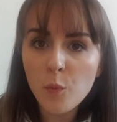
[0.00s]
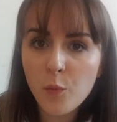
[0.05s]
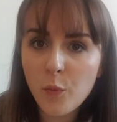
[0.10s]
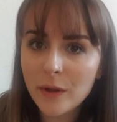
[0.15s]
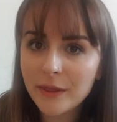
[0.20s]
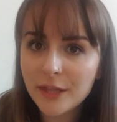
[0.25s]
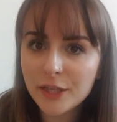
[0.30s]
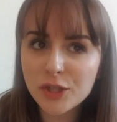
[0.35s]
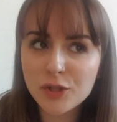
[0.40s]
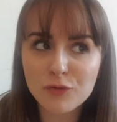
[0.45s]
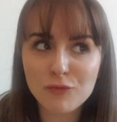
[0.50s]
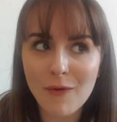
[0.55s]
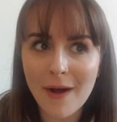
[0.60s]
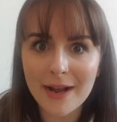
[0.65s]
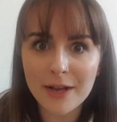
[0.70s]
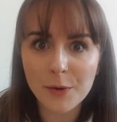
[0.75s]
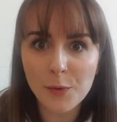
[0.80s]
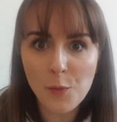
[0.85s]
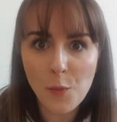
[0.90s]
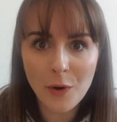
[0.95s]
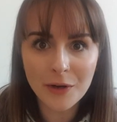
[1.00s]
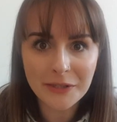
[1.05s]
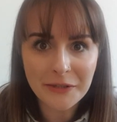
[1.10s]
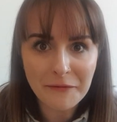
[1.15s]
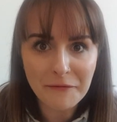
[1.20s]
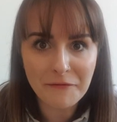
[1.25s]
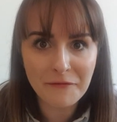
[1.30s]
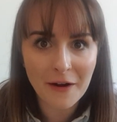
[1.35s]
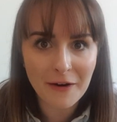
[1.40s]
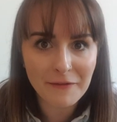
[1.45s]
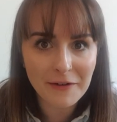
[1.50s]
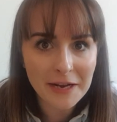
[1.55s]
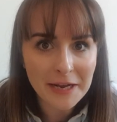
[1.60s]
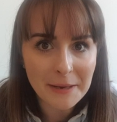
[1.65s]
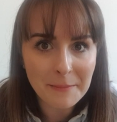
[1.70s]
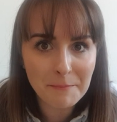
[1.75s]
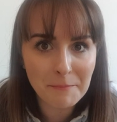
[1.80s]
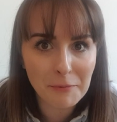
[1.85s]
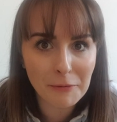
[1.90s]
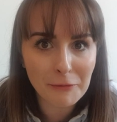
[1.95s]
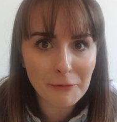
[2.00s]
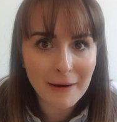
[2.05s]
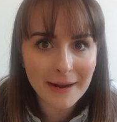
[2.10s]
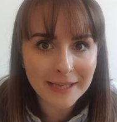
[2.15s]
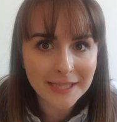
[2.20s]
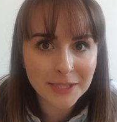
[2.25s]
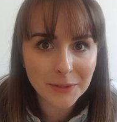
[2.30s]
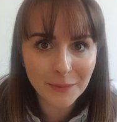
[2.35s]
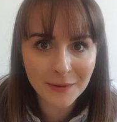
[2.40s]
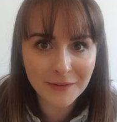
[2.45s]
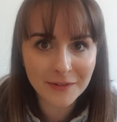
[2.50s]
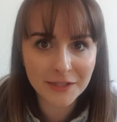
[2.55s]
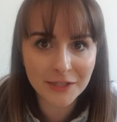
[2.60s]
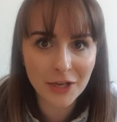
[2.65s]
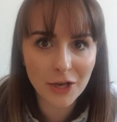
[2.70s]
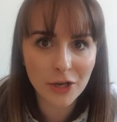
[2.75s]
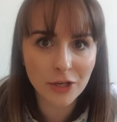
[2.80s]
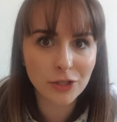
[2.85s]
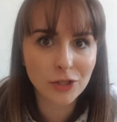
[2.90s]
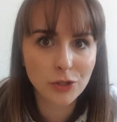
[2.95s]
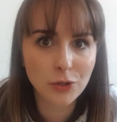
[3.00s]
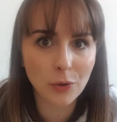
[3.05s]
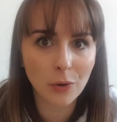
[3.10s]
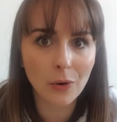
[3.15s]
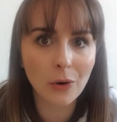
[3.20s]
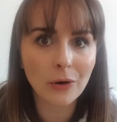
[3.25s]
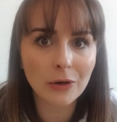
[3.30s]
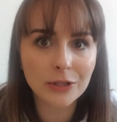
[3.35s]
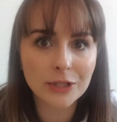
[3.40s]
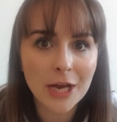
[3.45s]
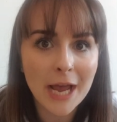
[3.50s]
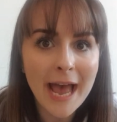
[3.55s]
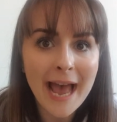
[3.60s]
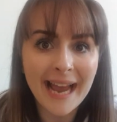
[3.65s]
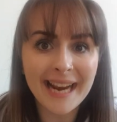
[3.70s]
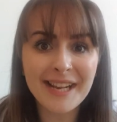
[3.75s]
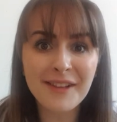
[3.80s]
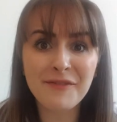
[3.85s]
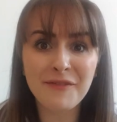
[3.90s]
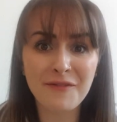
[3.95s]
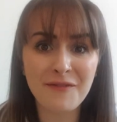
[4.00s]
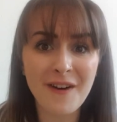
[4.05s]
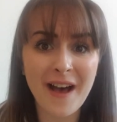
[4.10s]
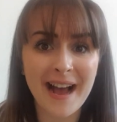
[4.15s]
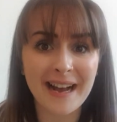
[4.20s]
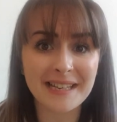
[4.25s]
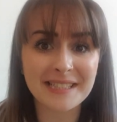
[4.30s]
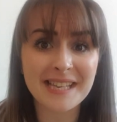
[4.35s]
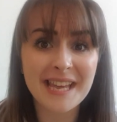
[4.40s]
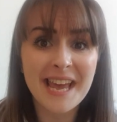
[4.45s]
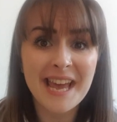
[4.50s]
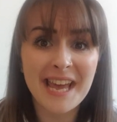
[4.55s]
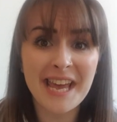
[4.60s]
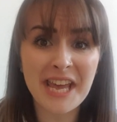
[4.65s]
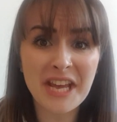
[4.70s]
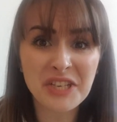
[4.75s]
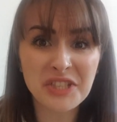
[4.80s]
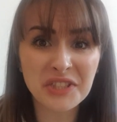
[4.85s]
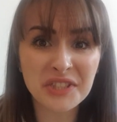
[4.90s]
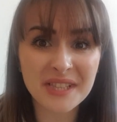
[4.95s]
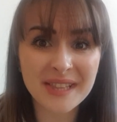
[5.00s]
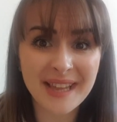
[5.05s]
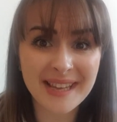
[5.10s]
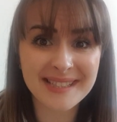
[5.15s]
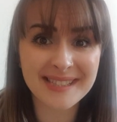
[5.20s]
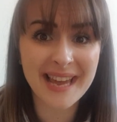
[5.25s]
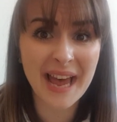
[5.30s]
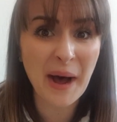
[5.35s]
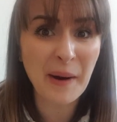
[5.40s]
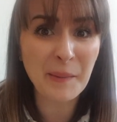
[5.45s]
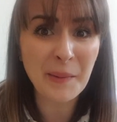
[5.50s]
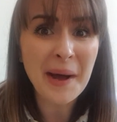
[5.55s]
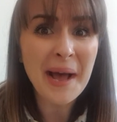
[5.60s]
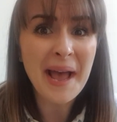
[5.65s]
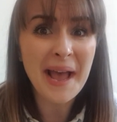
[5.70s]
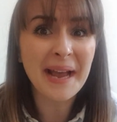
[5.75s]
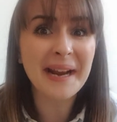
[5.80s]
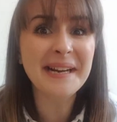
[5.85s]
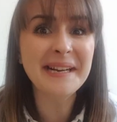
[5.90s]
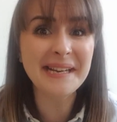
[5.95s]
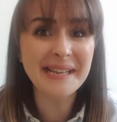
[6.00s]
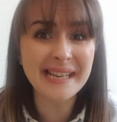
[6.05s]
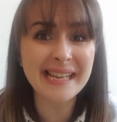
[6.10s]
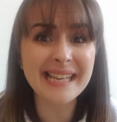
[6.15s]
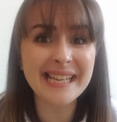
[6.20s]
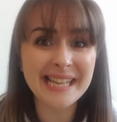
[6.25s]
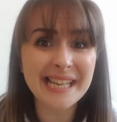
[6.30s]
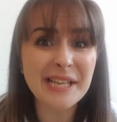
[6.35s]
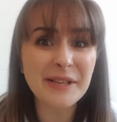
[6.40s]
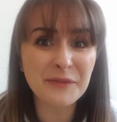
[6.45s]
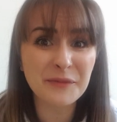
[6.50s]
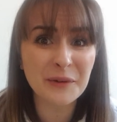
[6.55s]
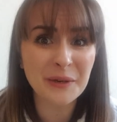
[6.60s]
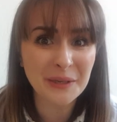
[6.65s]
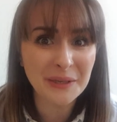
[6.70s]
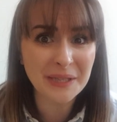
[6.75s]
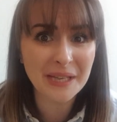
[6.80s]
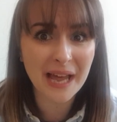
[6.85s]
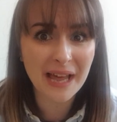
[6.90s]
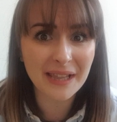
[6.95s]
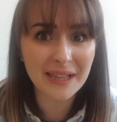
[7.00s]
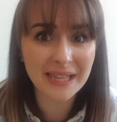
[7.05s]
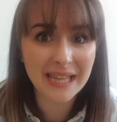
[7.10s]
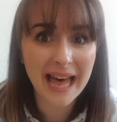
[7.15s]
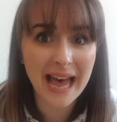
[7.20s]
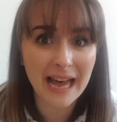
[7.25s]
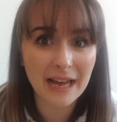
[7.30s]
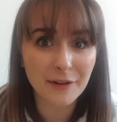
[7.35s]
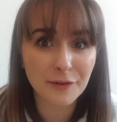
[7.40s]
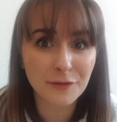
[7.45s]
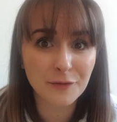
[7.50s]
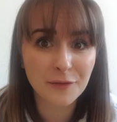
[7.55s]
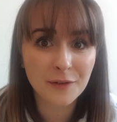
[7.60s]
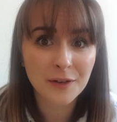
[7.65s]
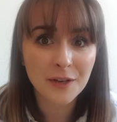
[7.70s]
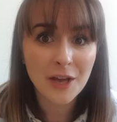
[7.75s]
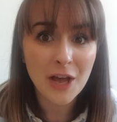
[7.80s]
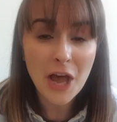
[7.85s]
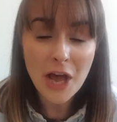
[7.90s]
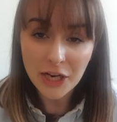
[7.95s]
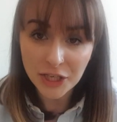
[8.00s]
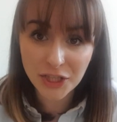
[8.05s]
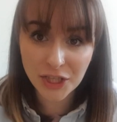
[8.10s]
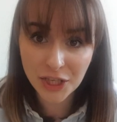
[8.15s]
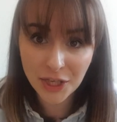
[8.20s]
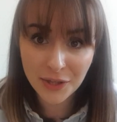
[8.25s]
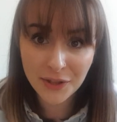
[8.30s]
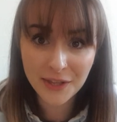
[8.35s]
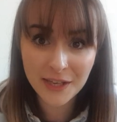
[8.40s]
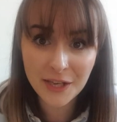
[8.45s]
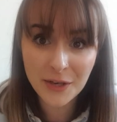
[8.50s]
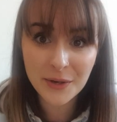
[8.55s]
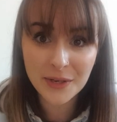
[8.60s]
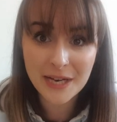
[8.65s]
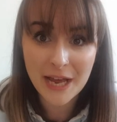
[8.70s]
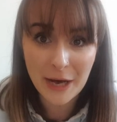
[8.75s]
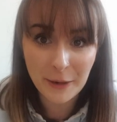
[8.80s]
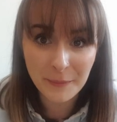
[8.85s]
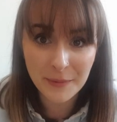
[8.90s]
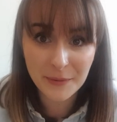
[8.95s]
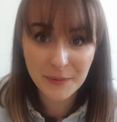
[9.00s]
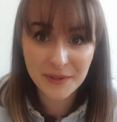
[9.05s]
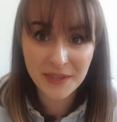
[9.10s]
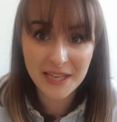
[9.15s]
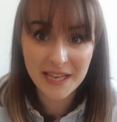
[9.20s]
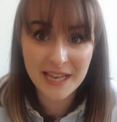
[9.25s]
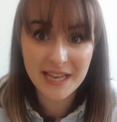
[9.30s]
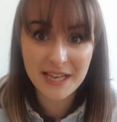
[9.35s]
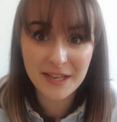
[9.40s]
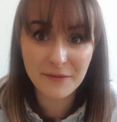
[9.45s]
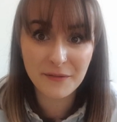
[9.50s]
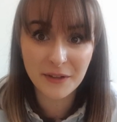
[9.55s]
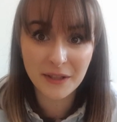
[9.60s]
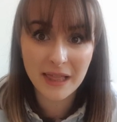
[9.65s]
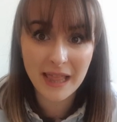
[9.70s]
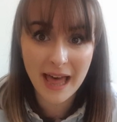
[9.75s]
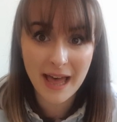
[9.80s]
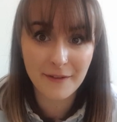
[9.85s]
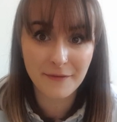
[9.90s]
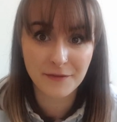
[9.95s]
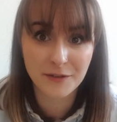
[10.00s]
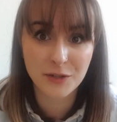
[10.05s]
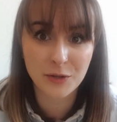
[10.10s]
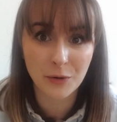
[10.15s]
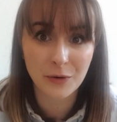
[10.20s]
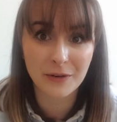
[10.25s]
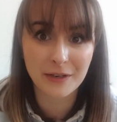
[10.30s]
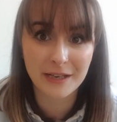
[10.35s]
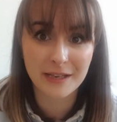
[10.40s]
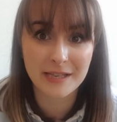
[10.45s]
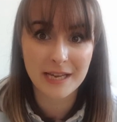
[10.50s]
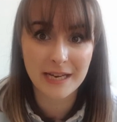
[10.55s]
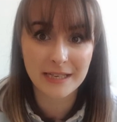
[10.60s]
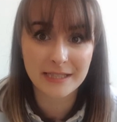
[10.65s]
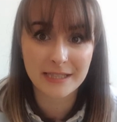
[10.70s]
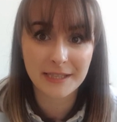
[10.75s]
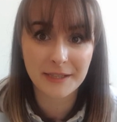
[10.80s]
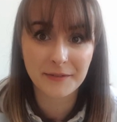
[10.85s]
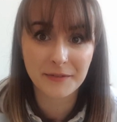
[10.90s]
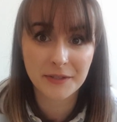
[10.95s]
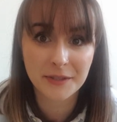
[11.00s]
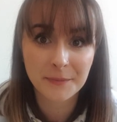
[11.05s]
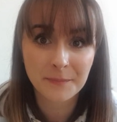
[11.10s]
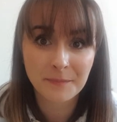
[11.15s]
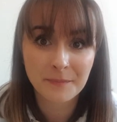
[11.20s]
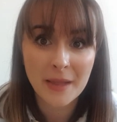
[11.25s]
Well, the dragon wasn't very impressed with Sir George, and in fact, he just let out an evil laugh. Do you think you could help me with the evil laugh, story detectives?